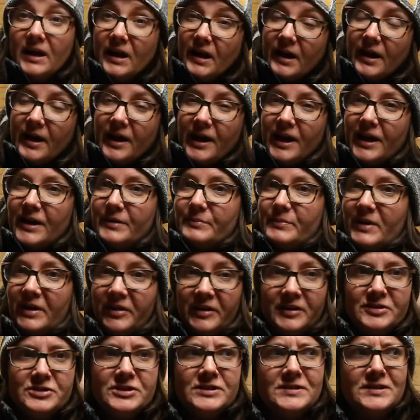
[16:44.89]
Um, I
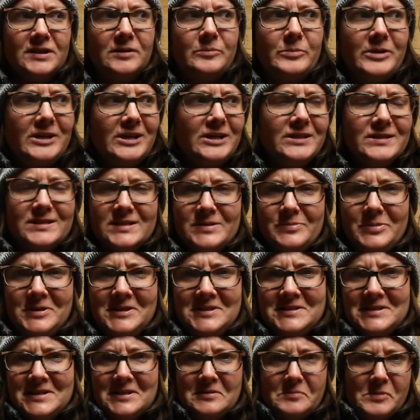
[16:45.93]
think she's gonna be easy
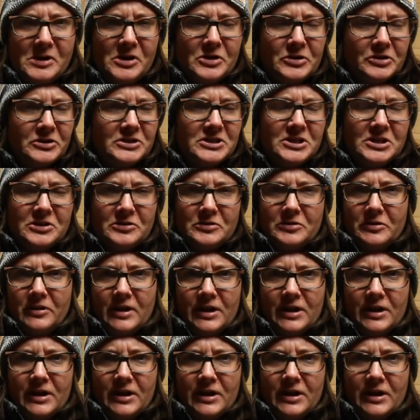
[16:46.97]
peasy to milk too.